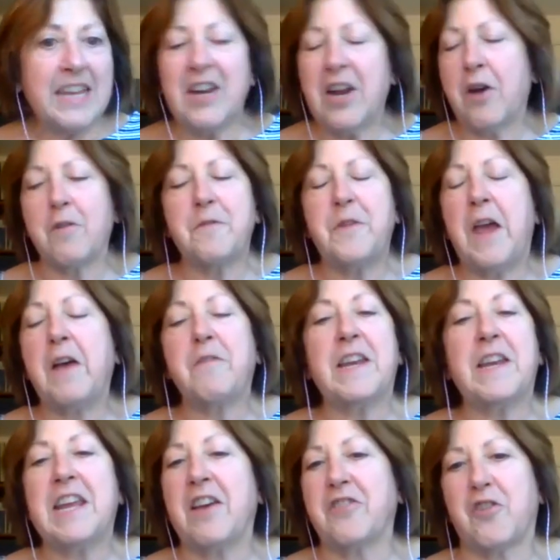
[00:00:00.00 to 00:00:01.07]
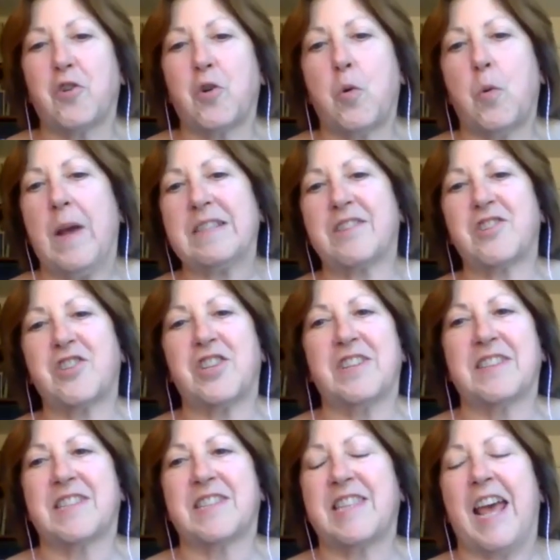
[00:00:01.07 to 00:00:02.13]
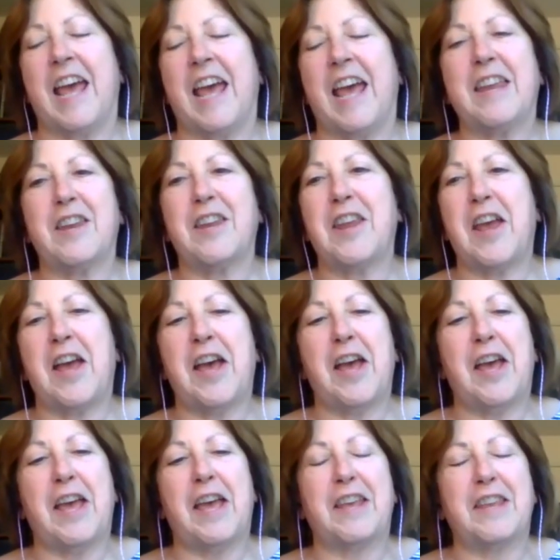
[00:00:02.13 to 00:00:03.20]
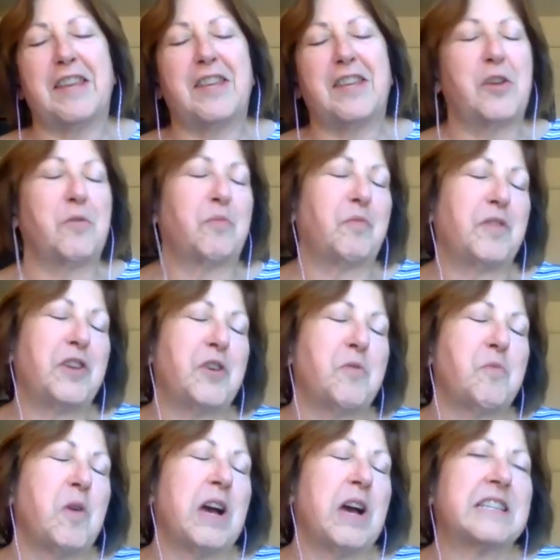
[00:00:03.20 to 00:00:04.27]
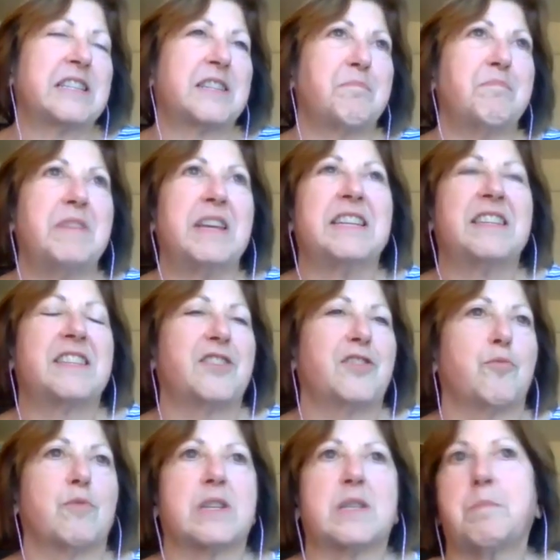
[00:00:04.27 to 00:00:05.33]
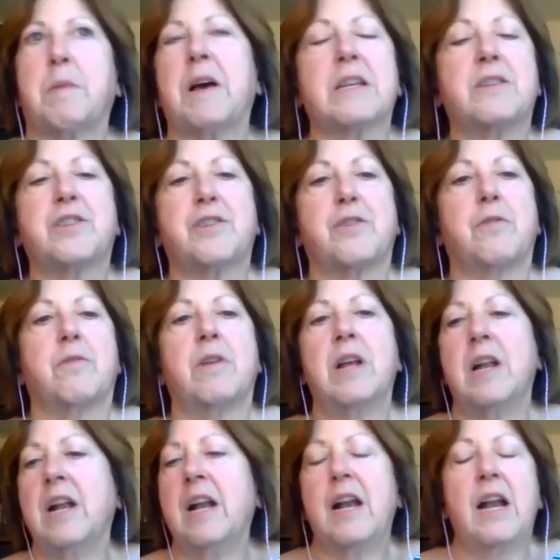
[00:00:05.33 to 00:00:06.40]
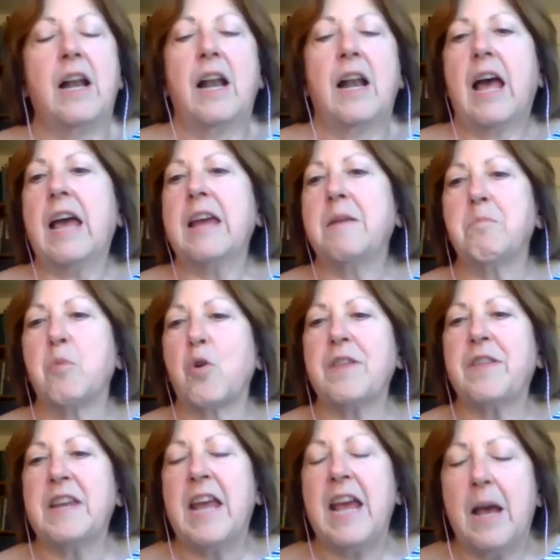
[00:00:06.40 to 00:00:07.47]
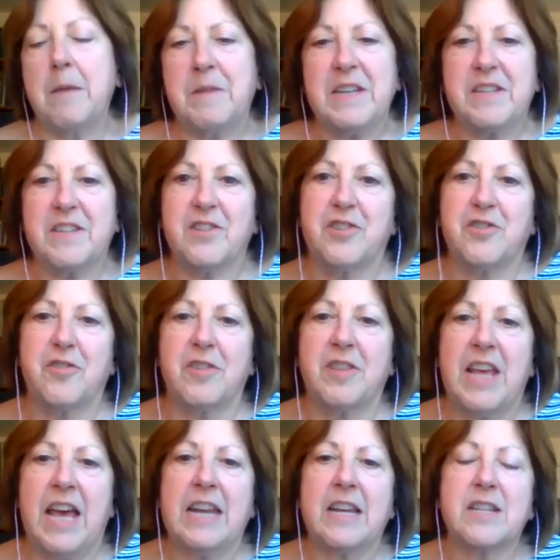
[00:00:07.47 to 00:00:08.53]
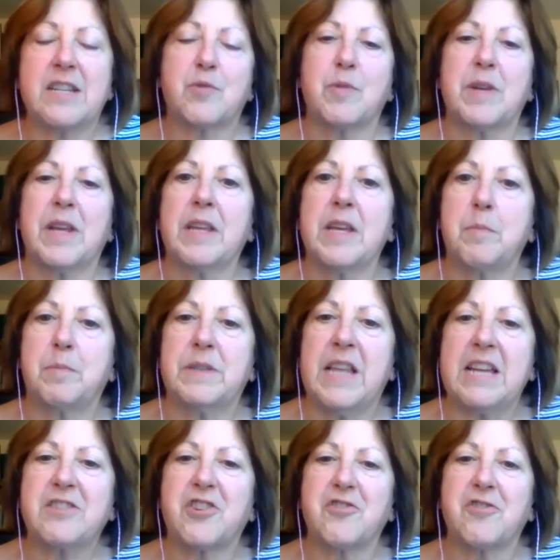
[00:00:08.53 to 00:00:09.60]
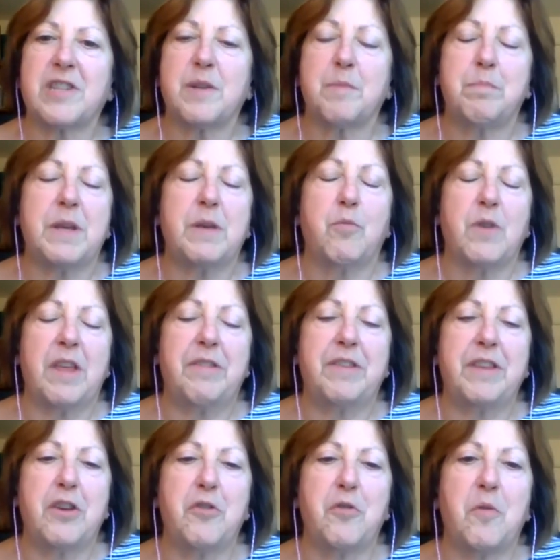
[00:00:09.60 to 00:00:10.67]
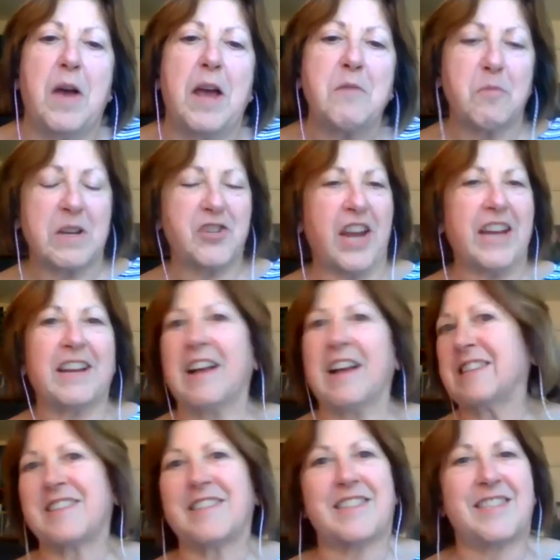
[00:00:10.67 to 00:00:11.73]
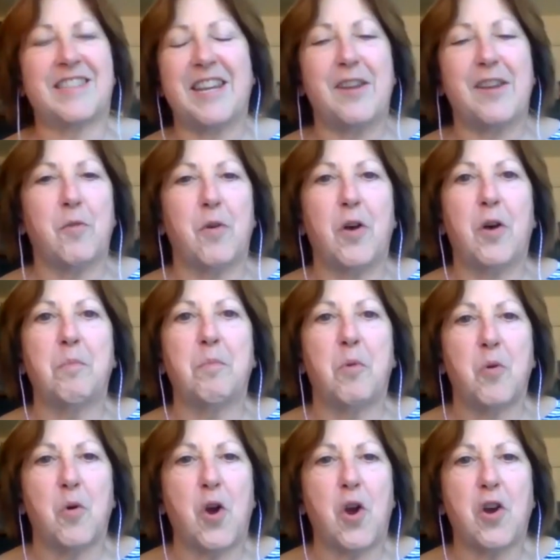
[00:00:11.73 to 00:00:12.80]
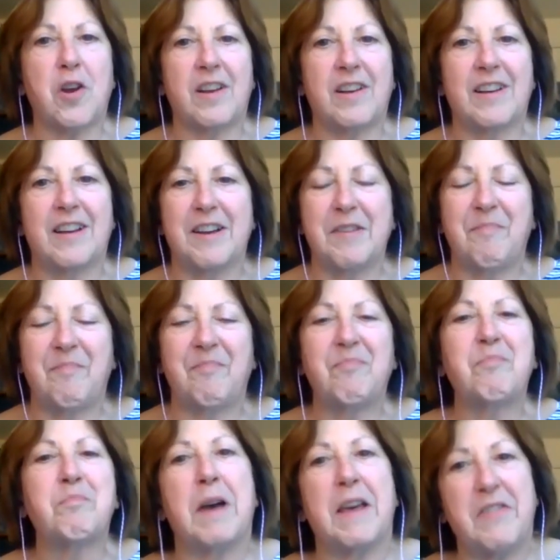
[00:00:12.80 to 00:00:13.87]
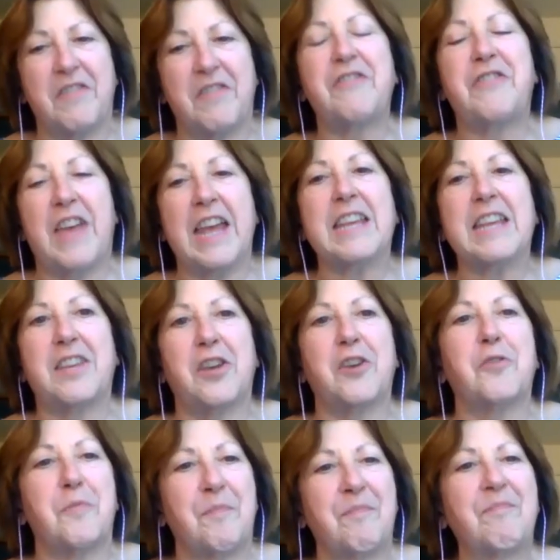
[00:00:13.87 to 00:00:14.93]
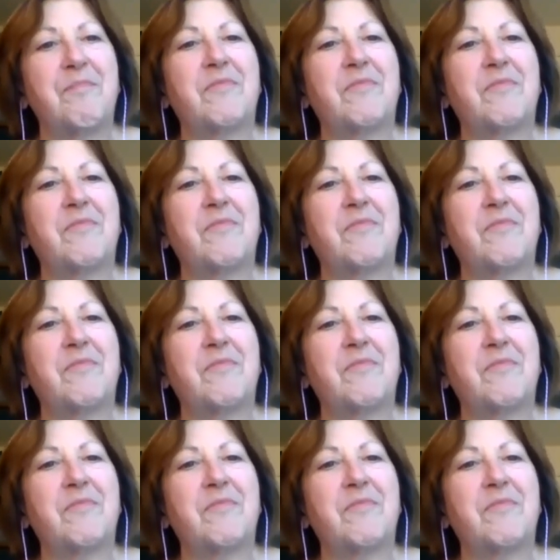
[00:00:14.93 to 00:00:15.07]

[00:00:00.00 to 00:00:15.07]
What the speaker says: you know, if you have any other questions that you want me to respond to, I am more than happy to do that. It's really a pleasure to be with you. I wish I got to see you all more. But thank you.